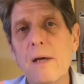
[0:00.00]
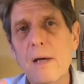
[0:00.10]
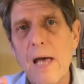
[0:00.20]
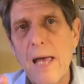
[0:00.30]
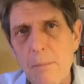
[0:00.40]

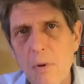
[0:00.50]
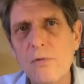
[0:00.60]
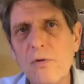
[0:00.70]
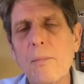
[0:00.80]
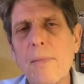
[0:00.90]
able
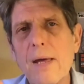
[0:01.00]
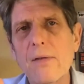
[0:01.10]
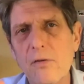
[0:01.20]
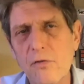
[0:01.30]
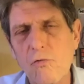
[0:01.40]
to make
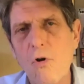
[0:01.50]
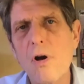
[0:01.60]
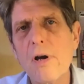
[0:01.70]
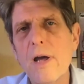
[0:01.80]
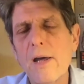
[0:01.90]
the
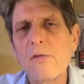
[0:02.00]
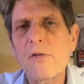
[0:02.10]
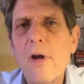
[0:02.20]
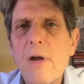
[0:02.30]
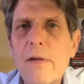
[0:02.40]
strong case
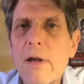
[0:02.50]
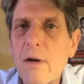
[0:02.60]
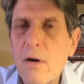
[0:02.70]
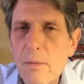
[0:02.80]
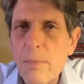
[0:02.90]
that
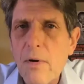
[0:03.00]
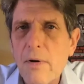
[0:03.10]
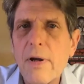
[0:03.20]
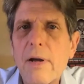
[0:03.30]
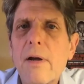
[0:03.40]
our
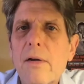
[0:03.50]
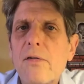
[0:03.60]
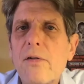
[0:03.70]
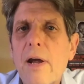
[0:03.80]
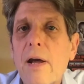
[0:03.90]
party
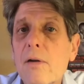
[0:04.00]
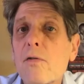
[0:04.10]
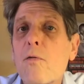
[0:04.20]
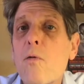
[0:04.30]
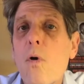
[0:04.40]
stands
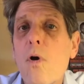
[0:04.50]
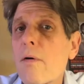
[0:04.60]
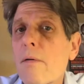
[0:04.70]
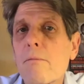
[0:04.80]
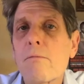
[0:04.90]

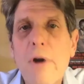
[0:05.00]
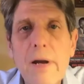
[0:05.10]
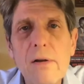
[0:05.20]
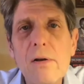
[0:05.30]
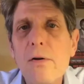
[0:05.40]
for
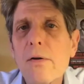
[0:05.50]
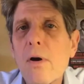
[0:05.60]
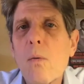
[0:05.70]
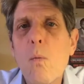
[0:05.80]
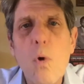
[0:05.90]
regular
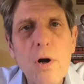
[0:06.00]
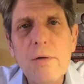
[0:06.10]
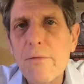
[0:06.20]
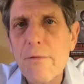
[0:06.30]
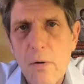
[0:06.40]

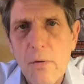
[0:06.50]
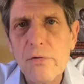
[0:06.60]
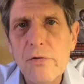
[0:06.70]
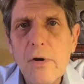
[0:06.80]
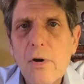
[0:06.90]
working
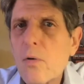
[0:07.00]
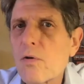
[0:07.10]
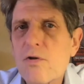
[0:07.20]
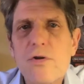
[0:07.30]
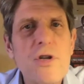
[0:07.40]
folks who
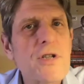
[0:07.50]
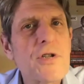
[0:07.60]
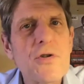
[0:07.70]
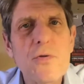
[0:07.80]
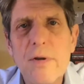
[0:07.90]
are
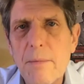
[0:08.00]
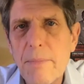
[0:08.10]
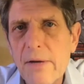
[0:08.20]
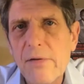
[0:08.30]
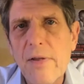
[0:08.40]
just doing the
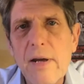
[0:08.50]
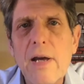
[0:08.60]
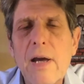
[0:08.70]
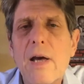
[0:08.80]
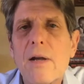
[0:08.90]
best they
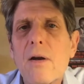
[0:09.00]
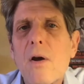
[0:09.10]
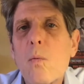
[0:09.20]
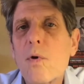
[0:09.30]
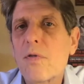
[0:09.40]
can
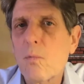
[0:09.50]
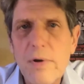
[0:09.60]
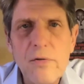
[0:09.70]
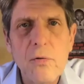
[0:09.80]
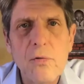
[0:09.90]
with the
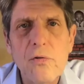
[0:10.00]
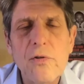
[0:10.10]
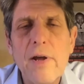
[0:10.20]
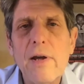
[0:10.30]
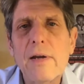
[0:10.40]
resources
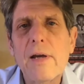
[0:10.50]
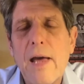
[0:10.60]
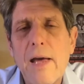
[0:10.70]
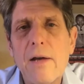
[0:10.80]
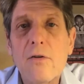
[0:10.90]
they
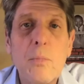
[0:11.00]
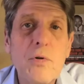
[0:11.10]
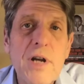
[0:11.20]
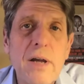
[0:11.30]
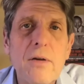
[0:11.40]
can to
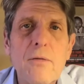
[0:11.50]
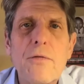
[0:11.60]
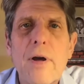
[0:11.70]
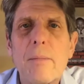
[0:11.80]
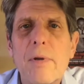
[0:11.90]
protect their
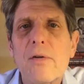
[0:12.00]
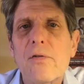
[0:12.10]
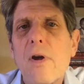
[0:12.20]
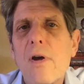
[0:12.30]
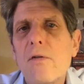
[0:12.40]

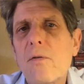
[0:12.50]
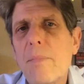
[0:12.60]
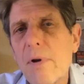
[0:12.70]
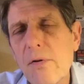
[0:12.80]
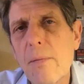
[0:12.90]
families, to
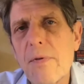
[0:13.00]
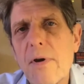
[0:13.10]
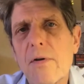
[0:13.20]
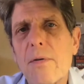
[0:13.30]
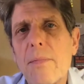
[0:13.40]
build up
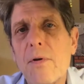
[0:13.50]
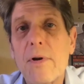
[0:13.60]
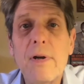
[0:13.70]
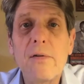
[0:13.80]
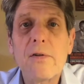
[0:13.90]
their
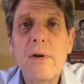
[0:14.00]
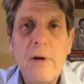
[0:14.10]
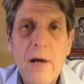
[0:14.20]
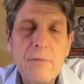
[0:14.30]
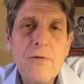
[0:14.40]
communities,
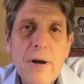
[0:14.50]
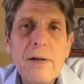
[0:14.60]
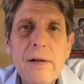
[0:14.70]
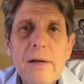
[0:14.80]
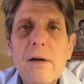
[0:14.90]
and
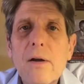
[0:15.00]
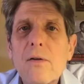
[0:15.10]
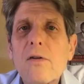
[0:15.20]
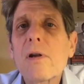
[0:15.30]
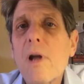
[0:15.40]
frankly,
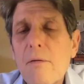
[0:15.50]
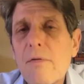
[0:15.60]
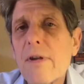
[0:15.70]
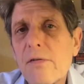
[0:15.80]
to love this